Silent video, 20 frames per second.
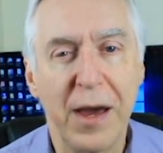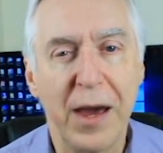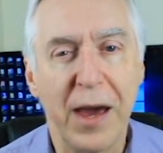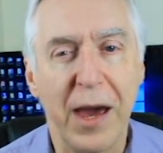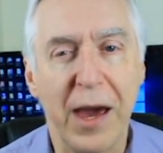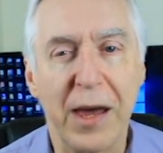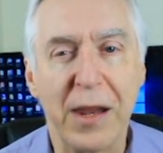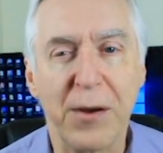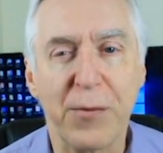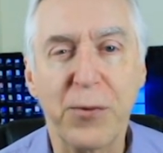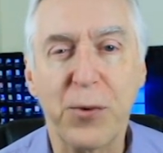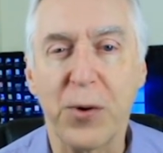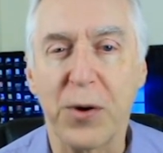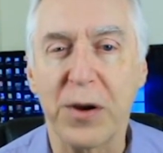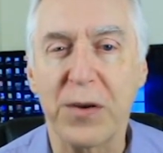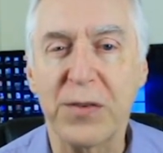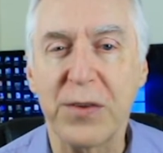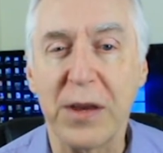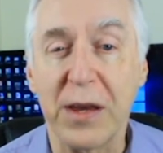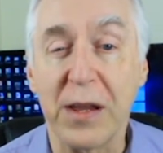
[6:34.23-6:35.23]
And of
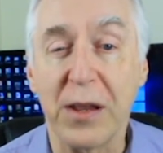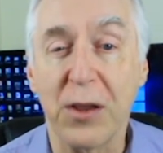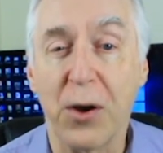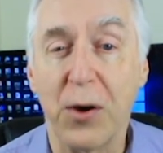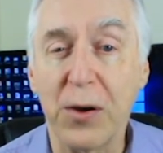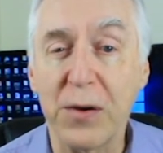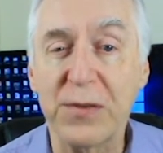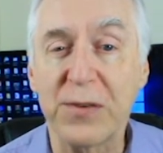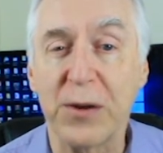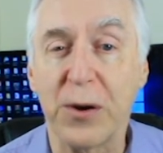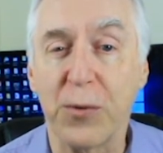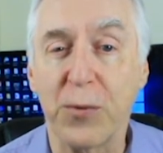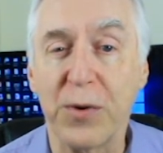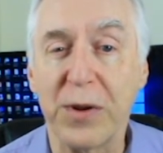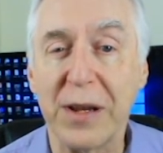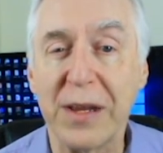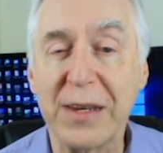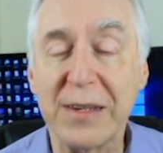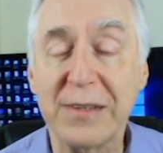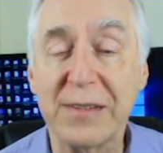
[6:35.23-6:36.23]
course, it'll also
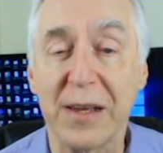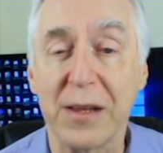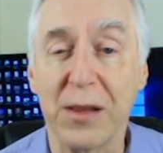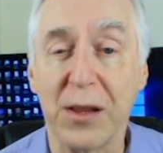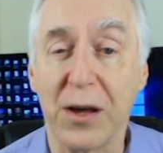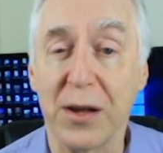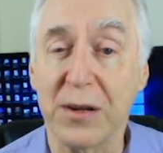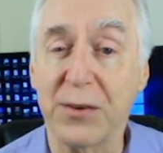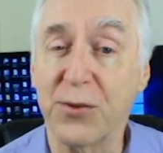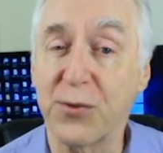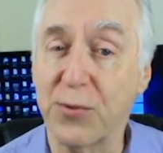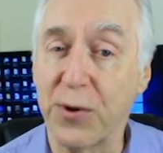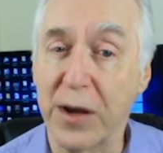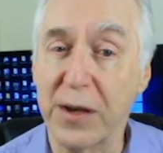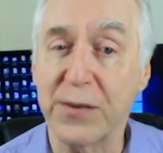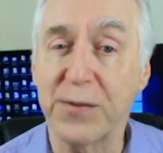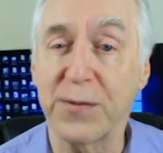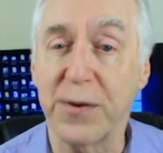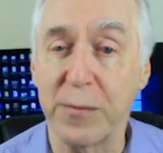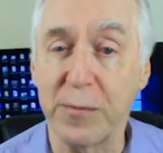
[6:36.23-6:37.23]
release a lot of
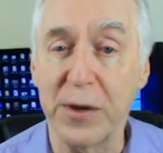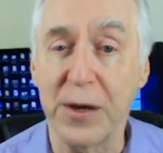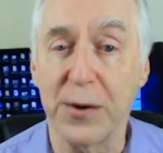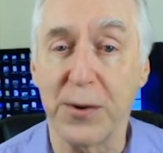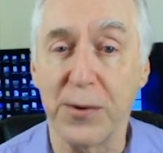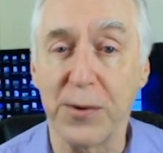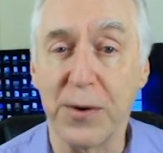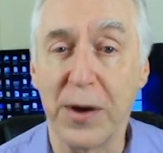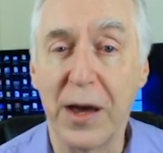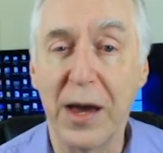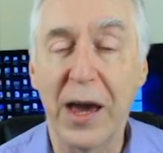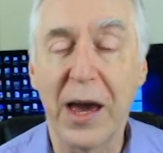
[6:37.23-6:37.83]
stress from you,